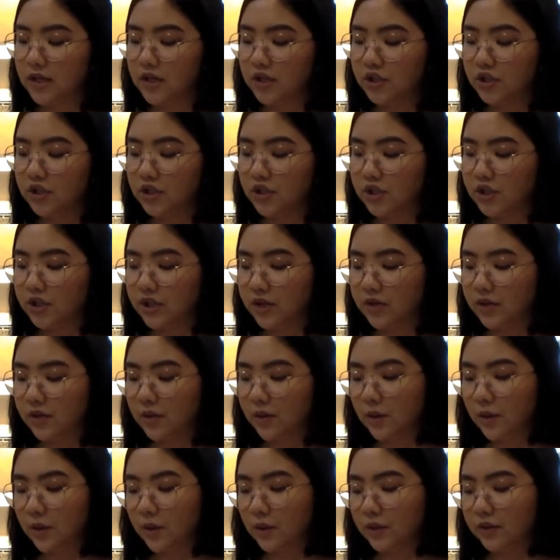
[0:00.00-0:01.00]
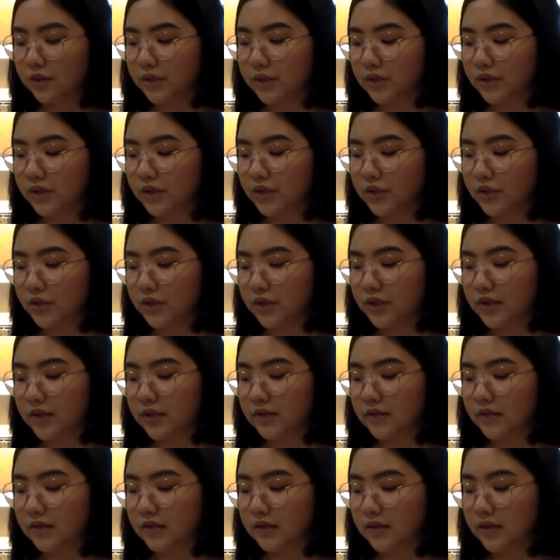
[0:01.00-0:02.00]
She dug a hole near the
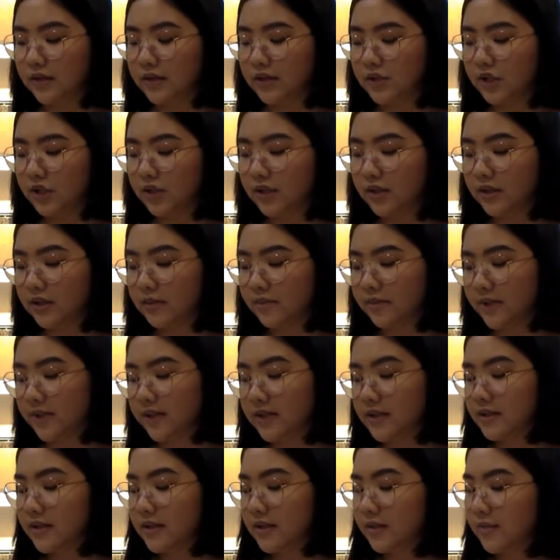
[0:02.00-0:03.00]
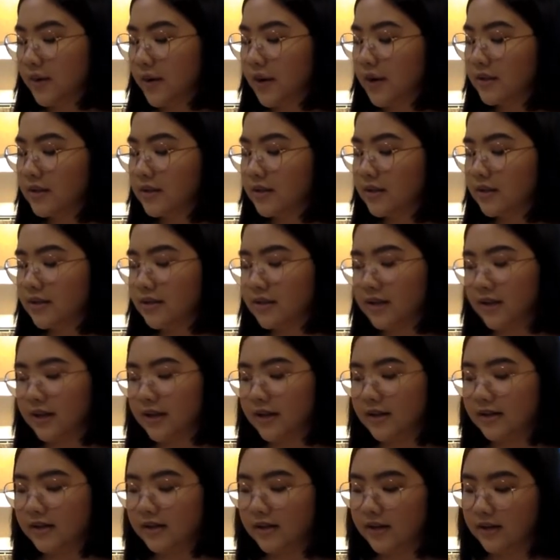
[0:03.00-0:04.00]
tree and gently placed the box
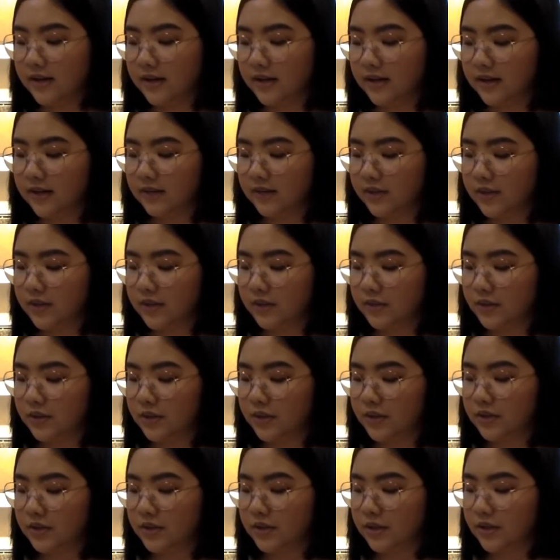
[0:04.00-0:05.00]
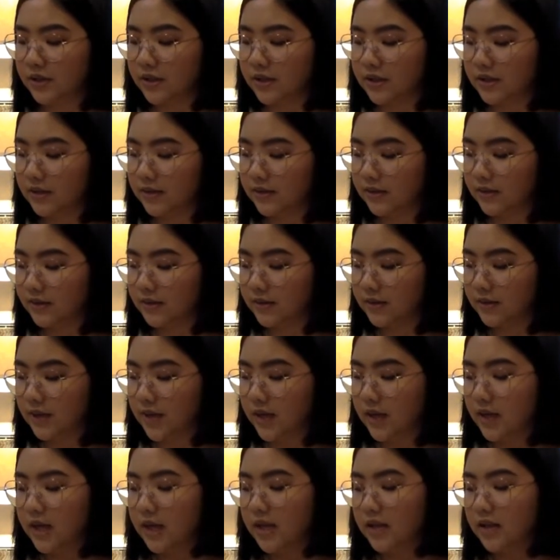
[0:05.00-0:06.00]
inside and covered it with dirt.
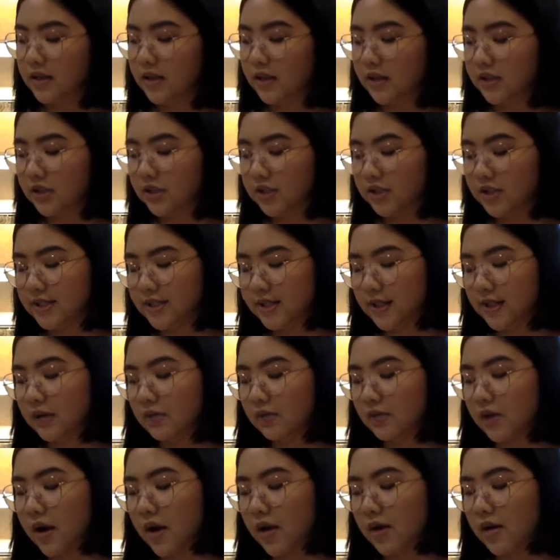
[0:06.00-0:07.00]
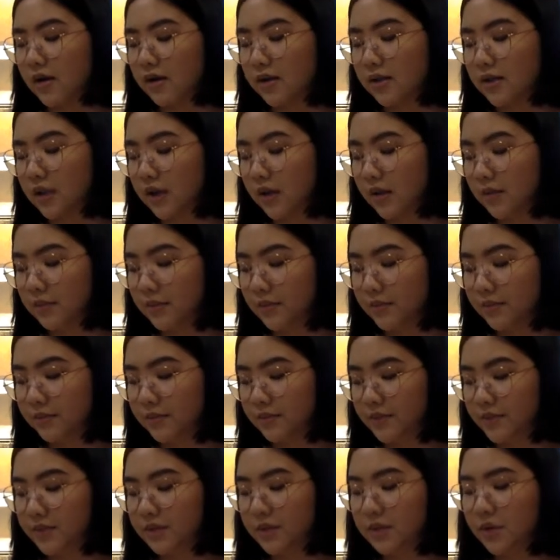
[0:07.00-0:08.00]
Then she set a rock on top,
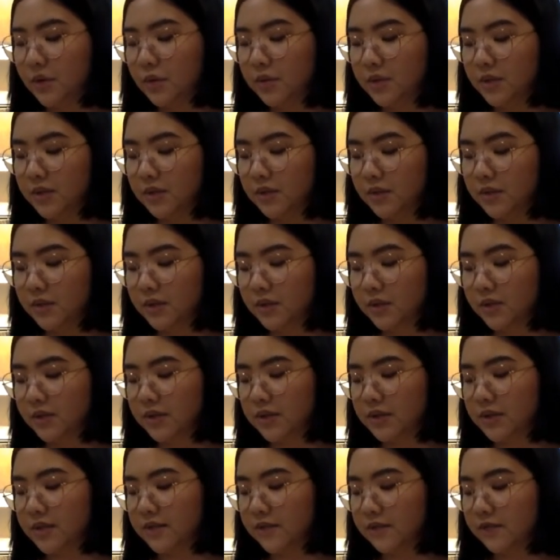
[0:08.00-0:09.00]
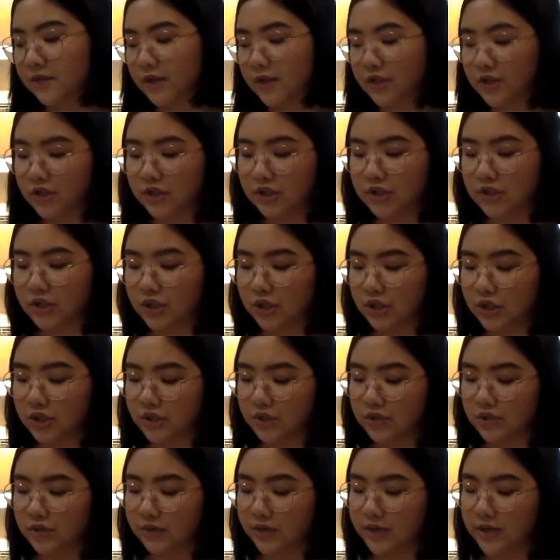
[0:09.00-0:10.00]
so nobody would notice the freshly
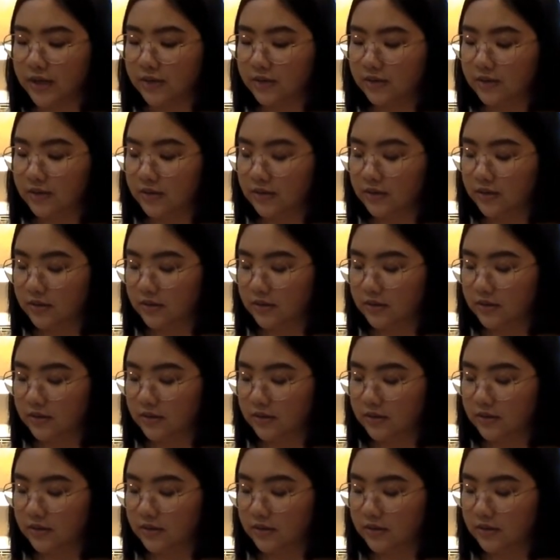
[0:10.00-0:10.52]
turned ground.